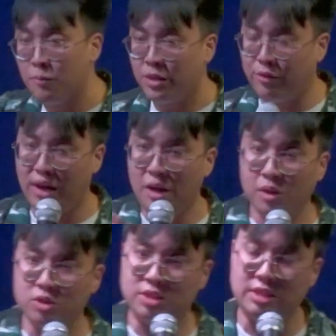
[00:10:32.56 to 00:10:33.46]
if I want
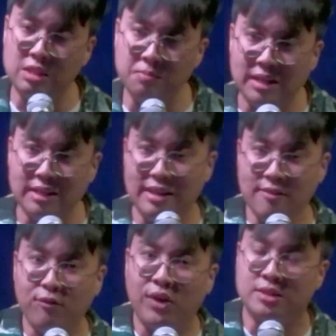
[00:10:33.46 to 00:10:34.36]
to see many
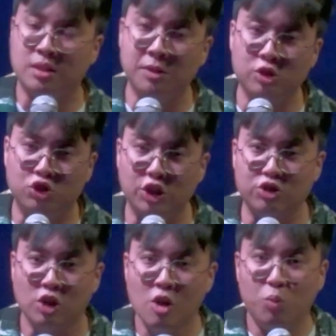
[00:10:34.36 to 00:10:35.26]
invites coming to church,
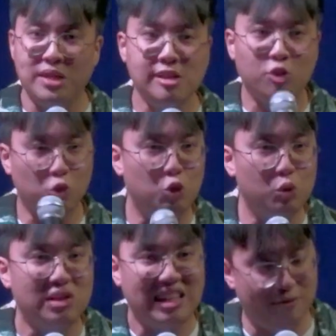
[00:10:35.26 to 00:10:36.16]
we need to
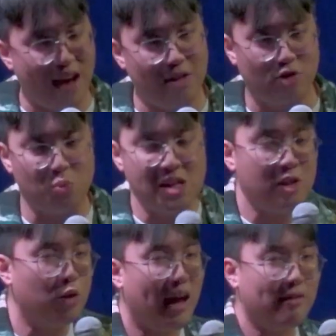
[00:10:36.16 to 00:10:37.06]
do events. We need to have